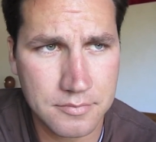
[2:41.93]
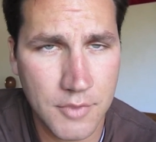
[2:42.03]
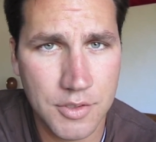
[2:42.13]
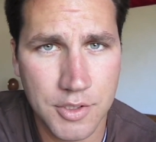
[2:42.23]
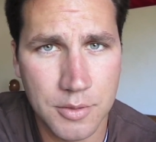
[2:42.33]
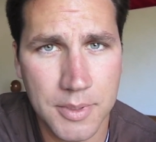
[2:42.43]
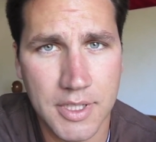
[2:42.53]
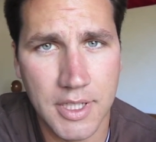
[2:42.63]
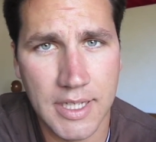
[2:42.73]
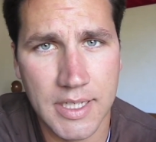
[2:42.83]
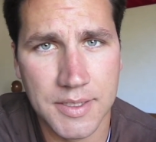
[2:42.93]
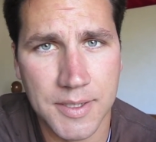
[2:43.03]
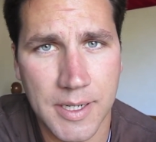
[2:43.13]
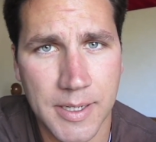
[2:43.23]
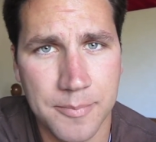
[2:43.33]
Excuse me, and
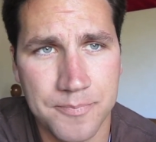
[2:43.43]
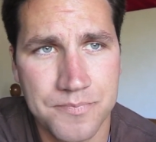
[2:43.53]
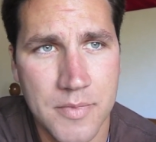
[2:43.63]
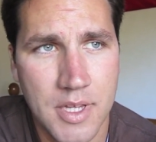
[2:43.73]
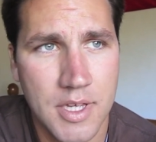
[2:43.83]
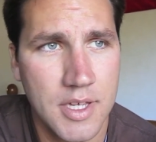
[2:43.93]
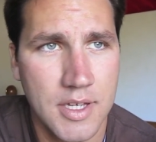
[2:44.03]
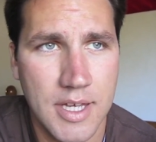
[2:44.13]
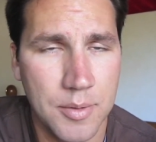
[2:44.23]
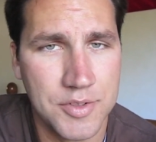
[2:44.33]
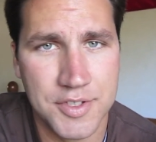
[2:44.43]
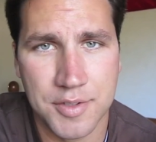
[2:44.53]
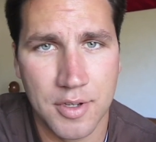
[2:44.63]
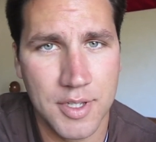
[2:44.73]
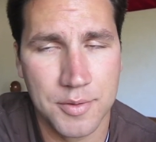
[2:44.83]
um, it was just
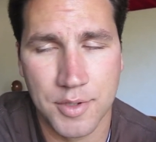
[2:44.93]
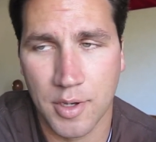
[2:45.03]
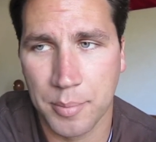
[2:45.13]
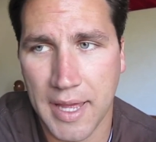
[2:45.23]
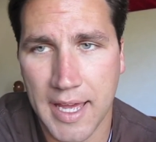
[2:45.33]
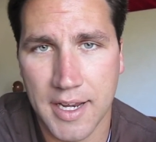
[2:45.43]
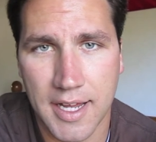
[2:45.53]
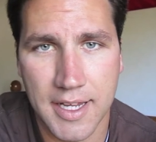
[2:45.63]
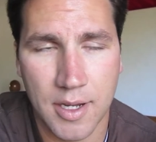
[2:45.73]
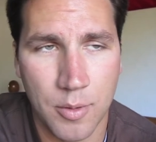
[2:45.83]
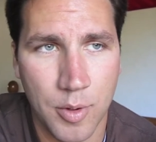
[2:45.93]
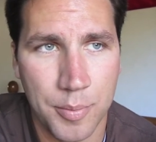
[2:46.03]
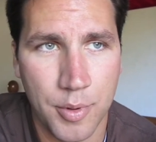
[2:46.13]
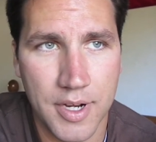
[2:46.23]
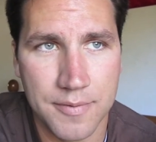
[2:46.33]
all it was all bad. I at one
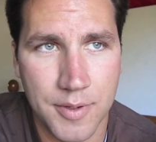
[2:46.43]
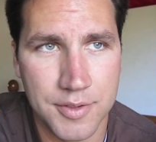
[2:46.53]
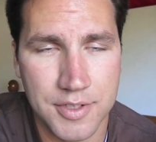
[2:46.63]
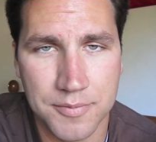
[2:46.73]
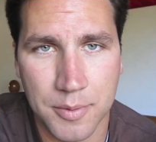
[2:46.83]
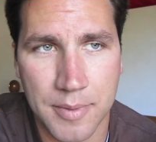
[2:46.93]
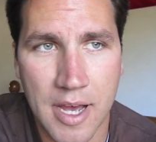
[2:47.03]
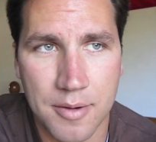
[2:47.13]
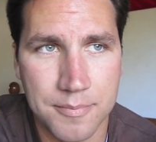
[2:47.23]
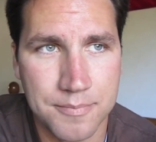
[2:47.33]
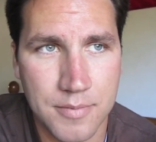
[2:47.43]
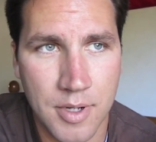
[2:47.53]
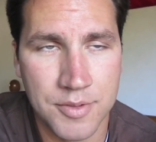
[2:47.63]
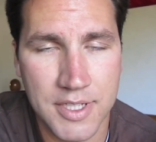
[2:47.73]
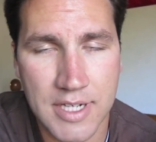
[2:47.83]
point I fell asleep for about I
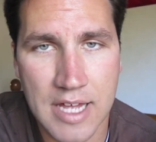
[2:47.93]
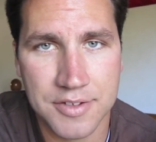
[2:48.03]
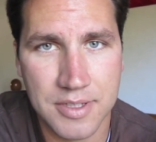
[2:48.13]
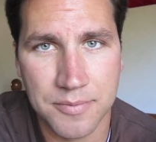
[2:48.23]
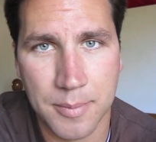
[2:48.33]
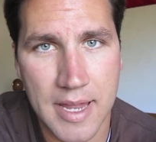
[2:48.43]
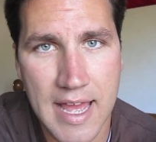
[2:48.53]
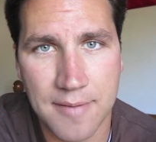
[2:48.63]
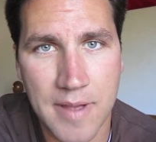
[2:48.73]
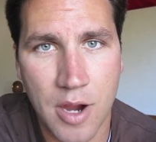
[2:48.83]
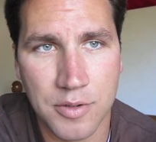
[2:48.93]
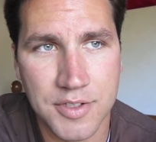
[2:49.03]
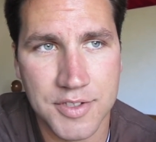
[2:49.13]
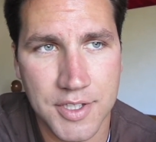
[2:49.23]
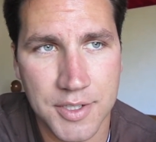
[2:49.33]
was in and out of sleep for about a half hour in the
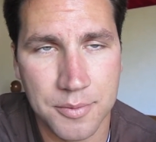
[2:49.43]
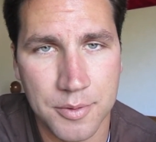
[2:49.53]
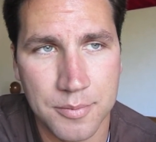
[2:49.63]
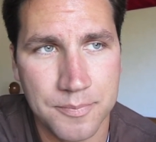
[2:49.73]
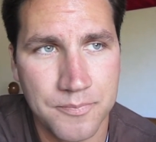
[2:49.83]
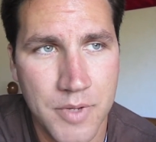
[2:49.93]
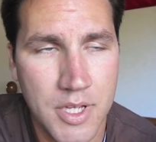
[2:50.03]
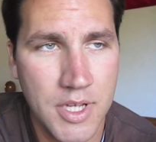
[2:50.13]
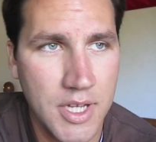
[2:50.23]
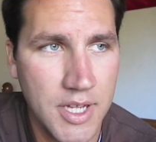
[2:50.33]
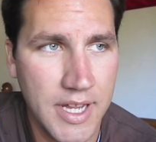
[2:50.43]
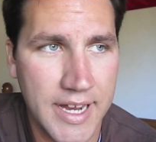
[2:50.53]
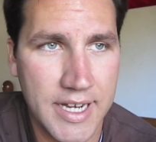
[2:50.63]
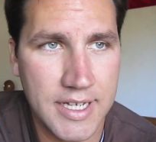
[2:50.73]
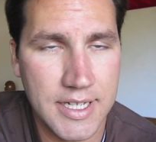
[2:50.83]
study room,
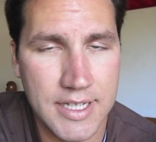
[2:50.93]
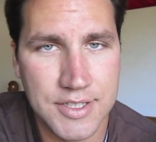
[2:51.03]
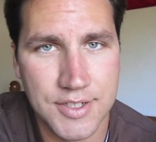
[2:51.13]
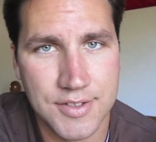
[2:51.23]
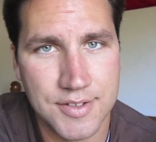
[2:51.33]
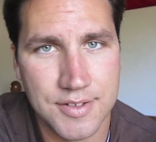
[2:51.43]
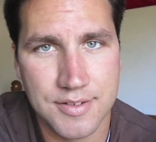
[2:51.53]
and it, it just